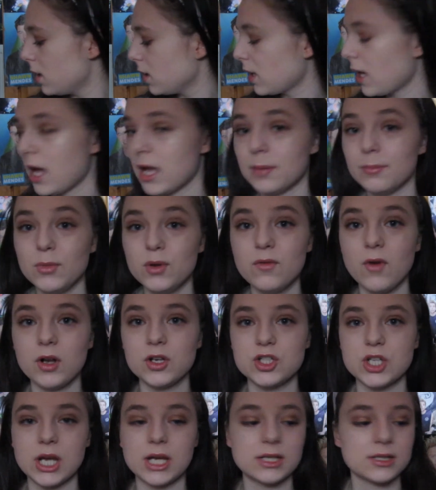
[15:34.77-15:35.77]
Okay, move
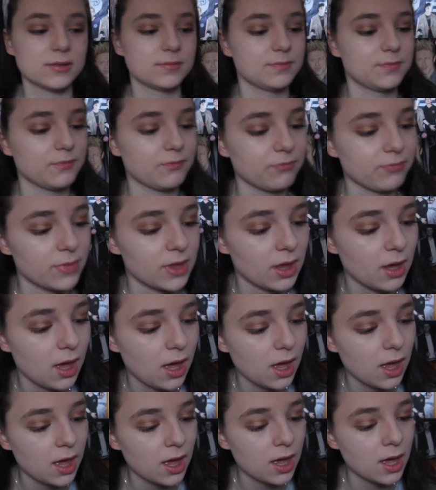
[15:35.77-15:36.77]
on, Jade.
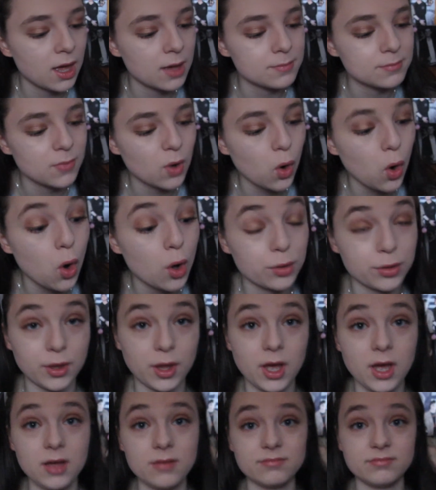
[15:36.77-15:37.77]
This
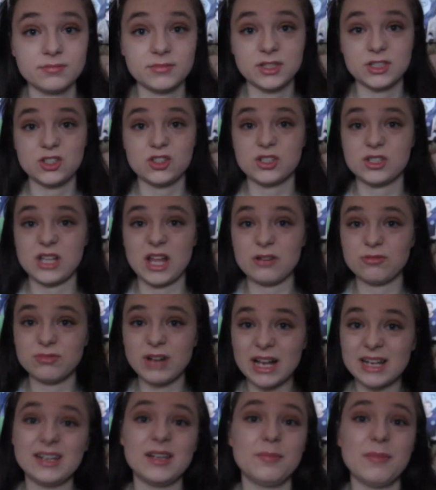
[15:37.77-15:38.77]
is just like
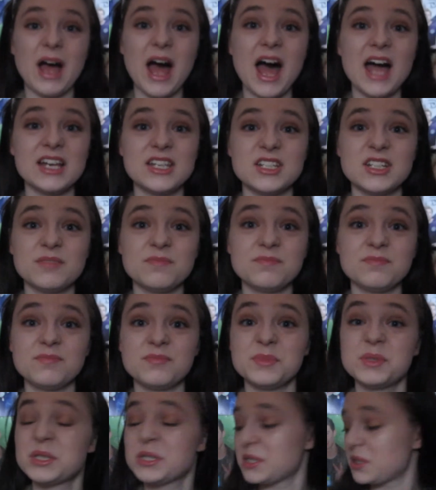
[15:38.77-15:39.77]
random
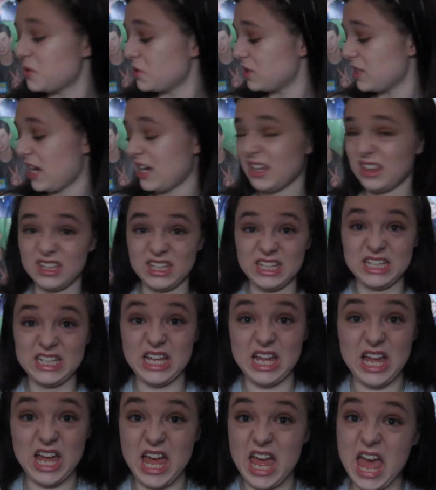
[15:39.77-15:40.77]
items, just anything
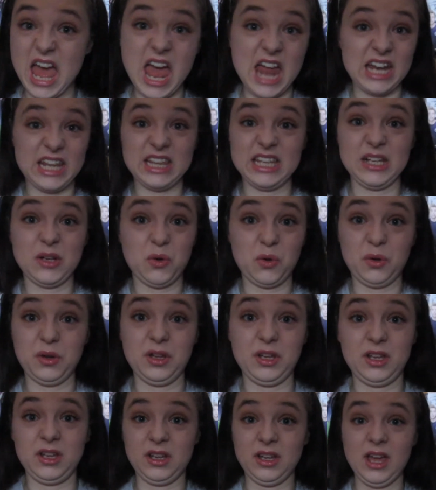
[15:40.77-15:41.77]

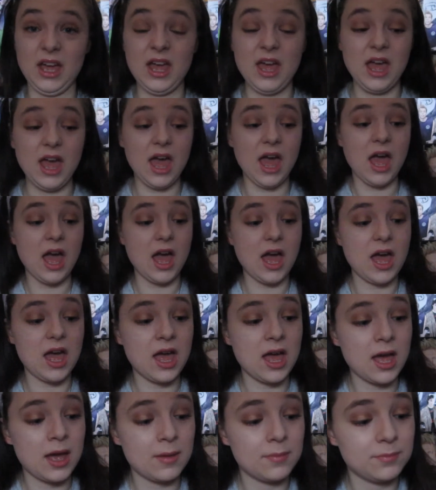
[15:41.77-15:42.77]
other.
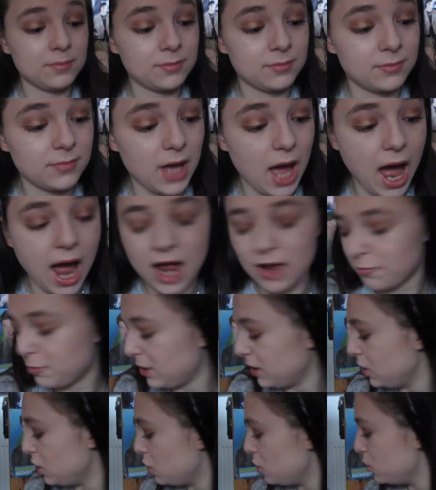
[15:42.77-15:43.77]
I have
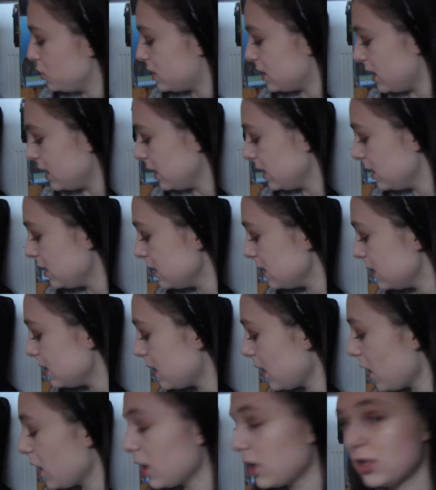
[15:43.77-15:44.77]
been using,
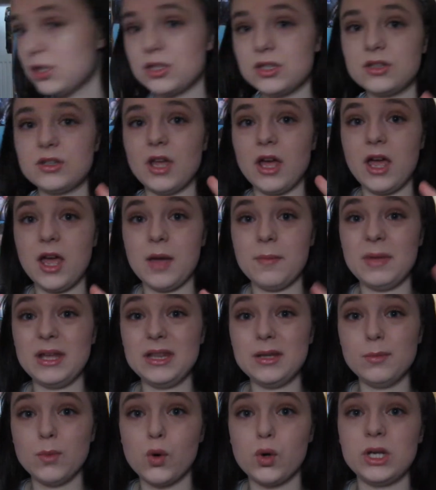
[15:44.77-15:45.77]
in
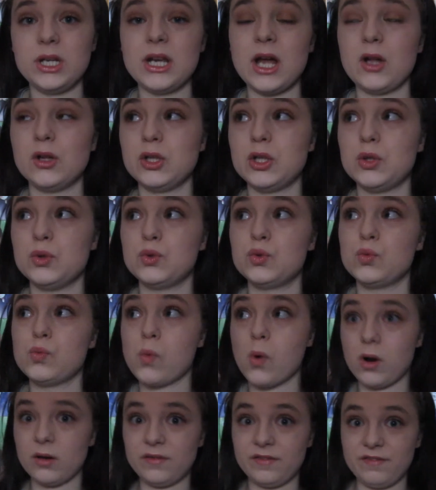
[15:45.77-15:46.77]
the morning I'll use
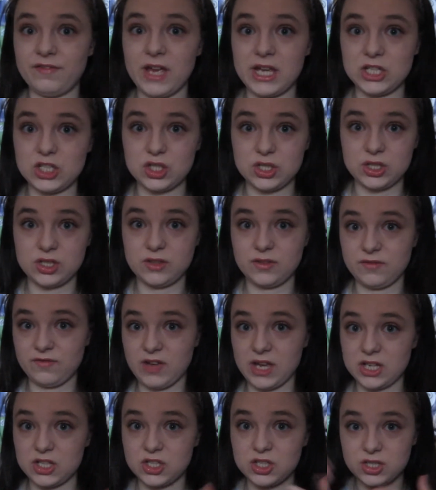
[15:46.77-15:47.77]
one
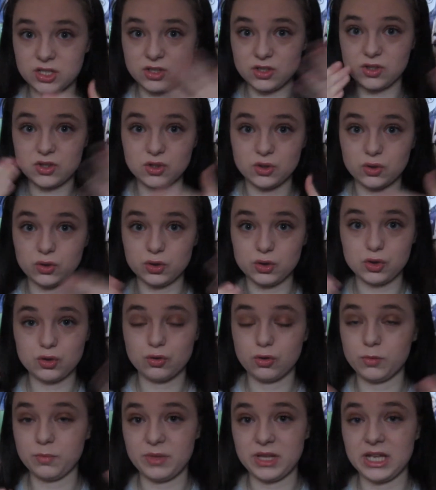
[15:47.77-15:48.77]
facial
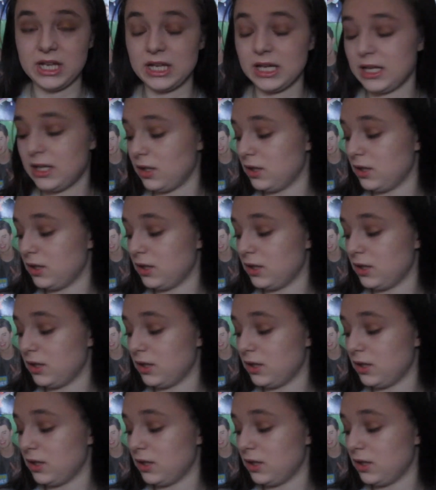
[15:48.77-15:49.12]
scrub thing, and